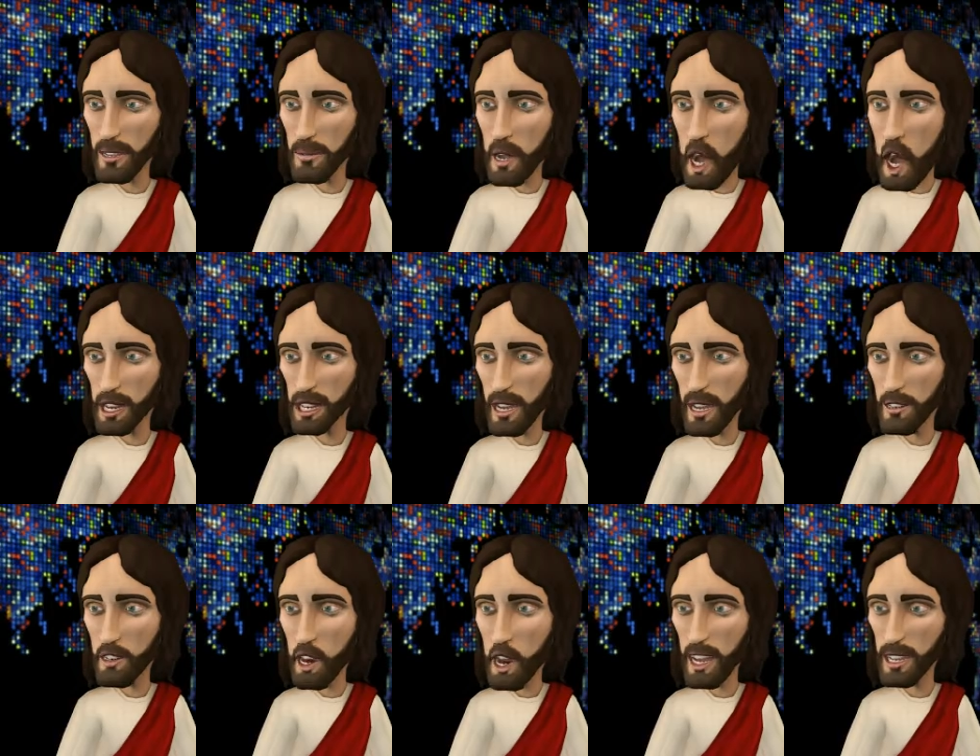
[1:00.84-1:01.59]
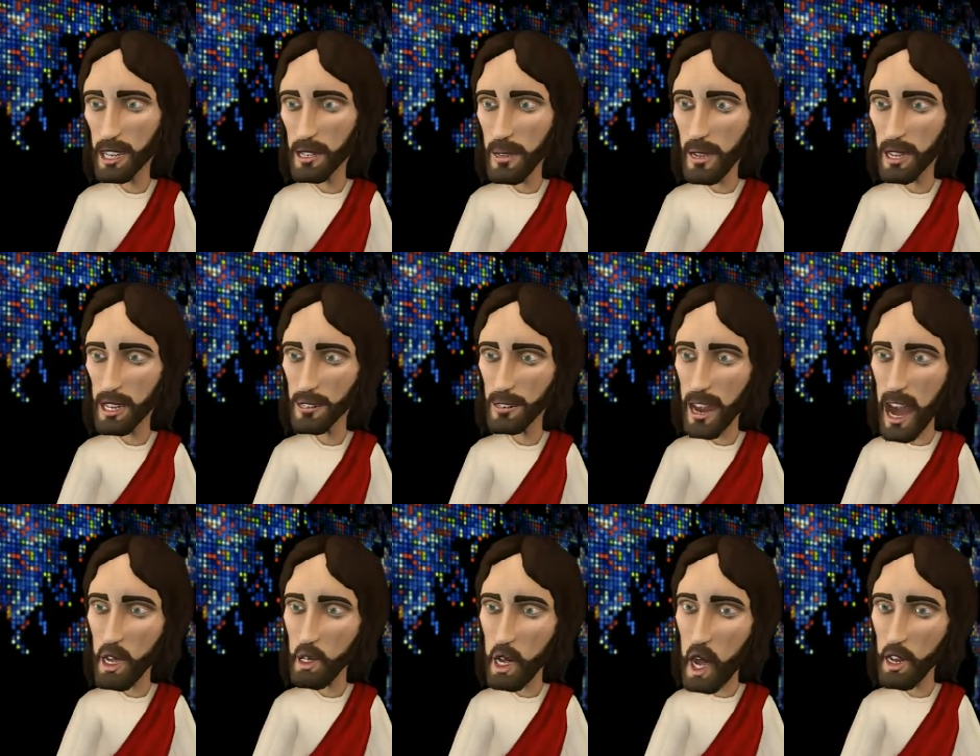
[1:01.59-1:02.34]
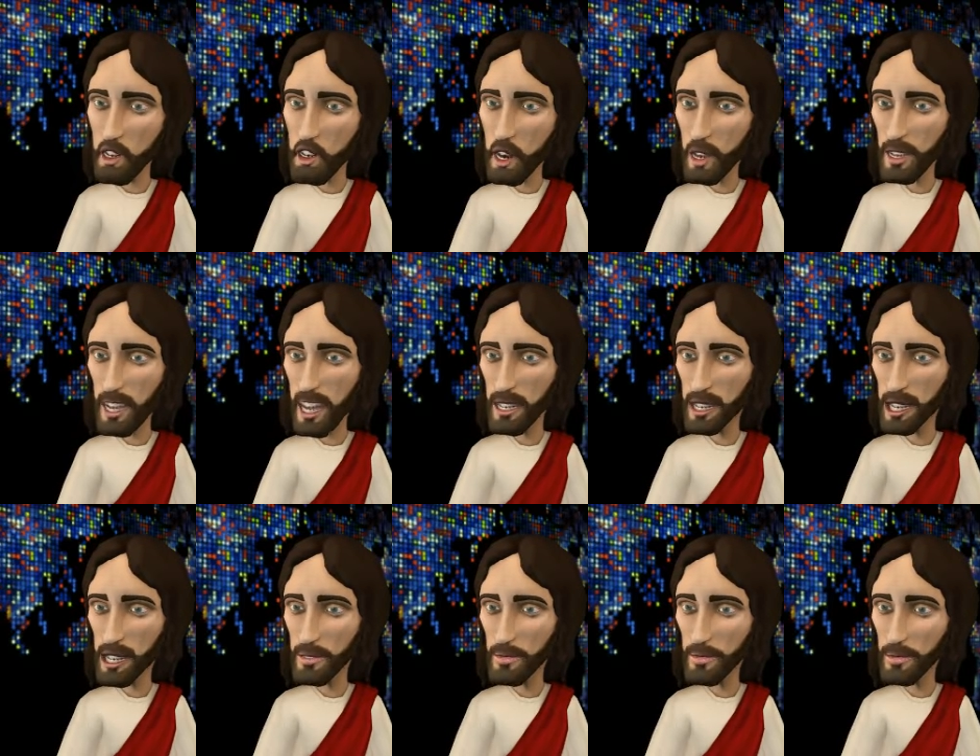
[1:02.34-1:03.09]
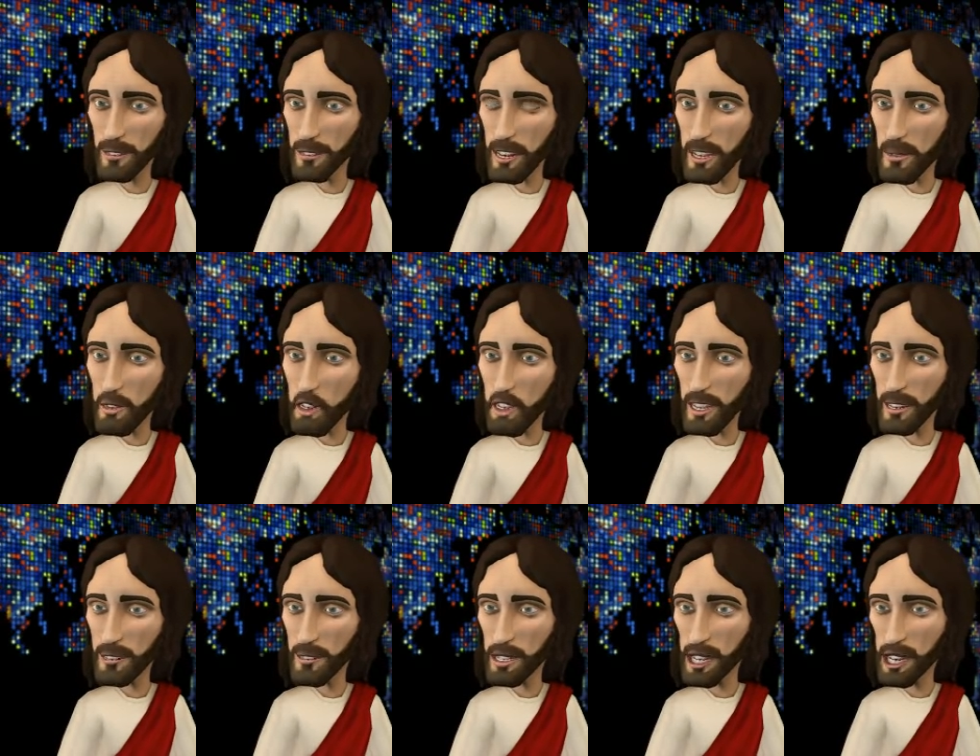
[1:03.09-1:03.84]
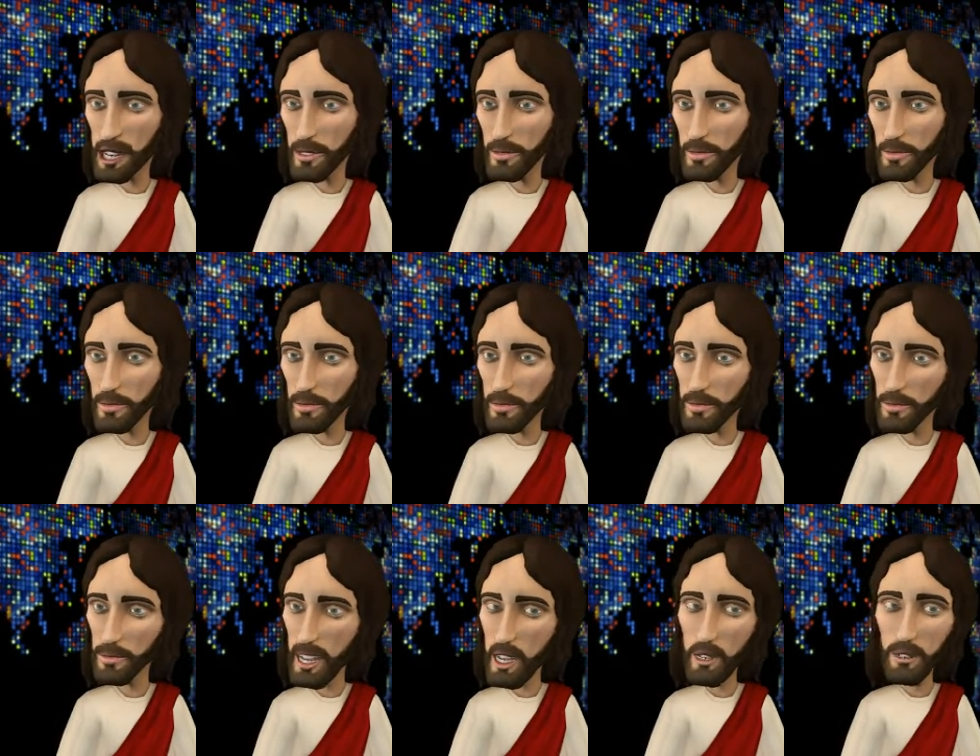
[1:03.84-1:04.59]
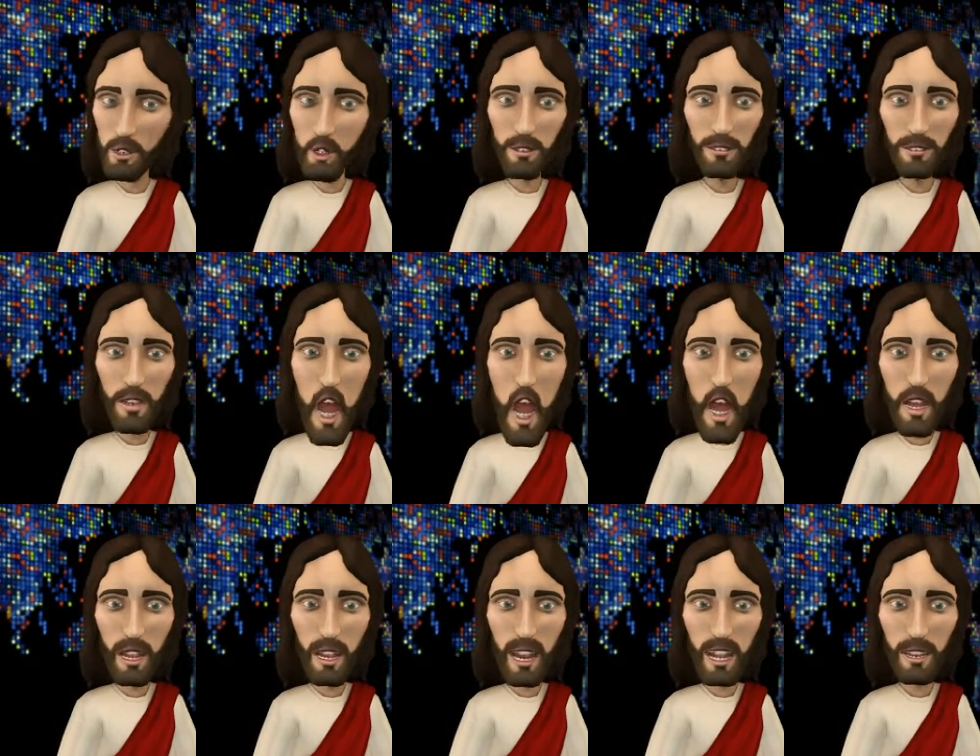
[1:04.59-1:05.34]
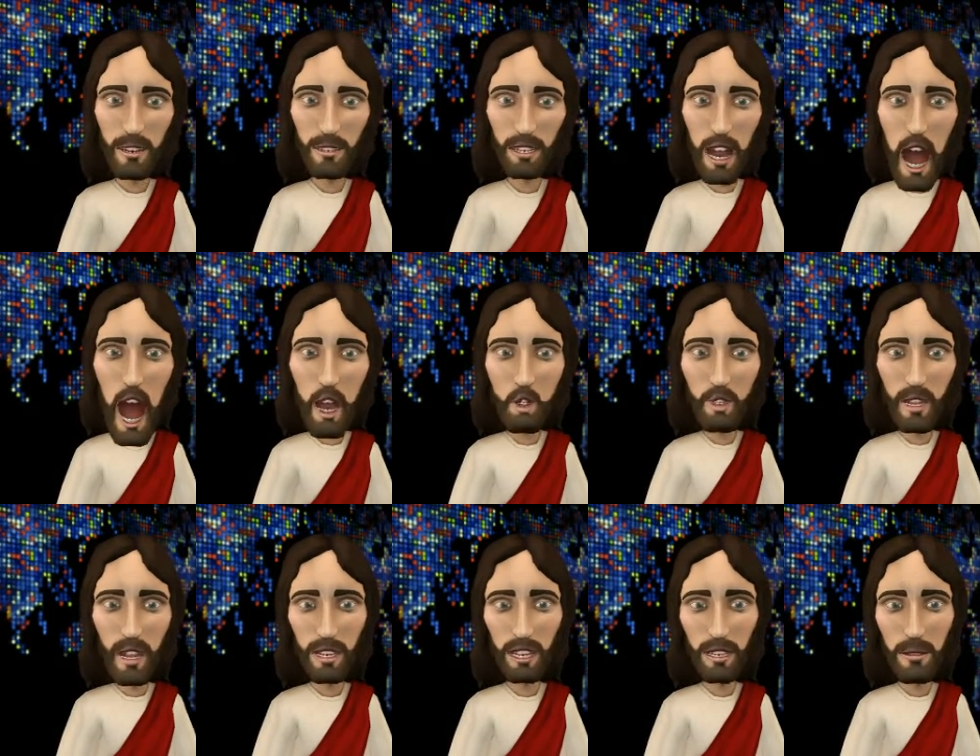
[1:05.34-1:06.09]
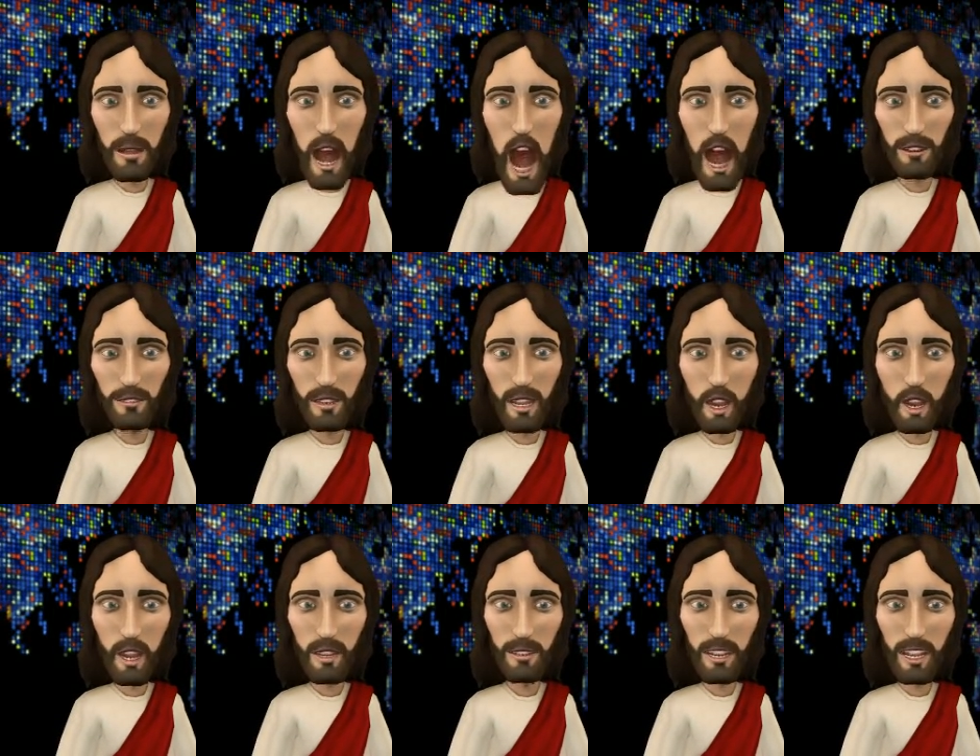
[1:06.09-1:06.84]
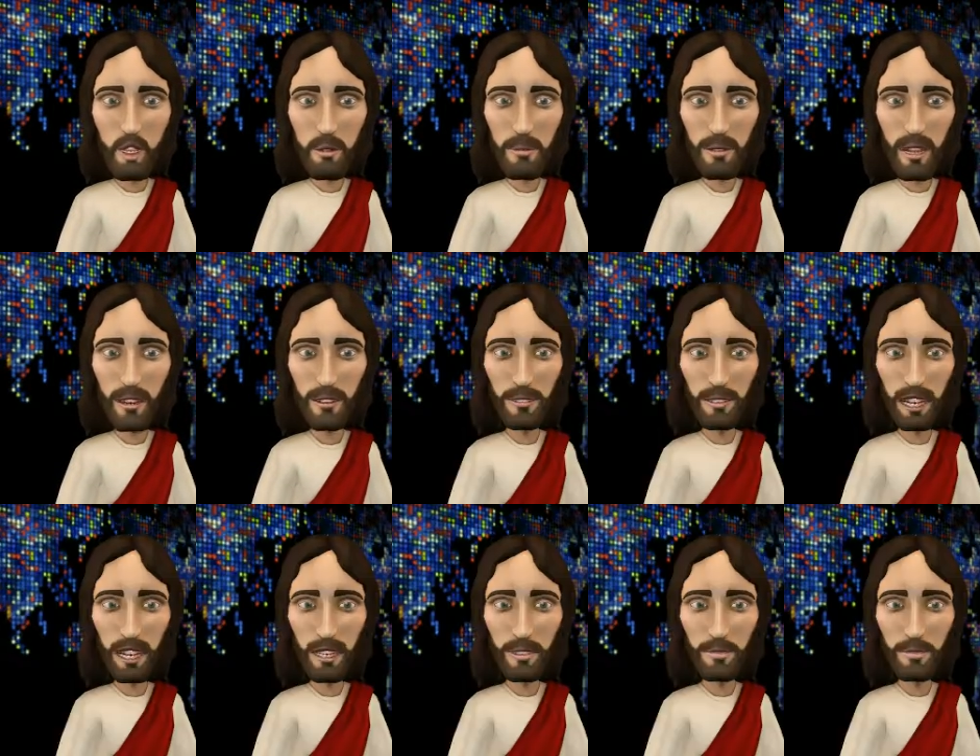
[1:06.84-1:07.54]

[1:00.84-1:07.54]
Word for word: more centuries must I watch these, dipshits? You do know aliens are way smarter than humans.